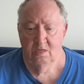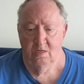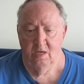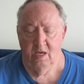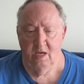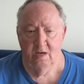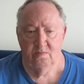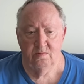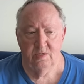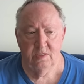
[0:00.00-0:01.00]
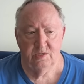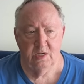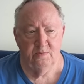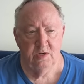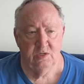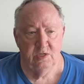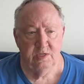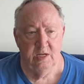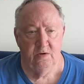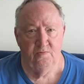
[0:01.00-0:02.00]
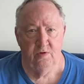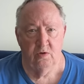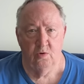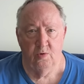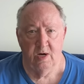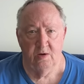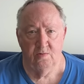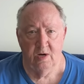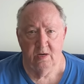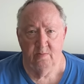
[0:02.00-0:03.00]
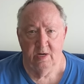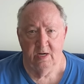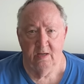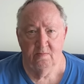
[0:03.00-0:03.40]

and something just didn't feel quite right about it.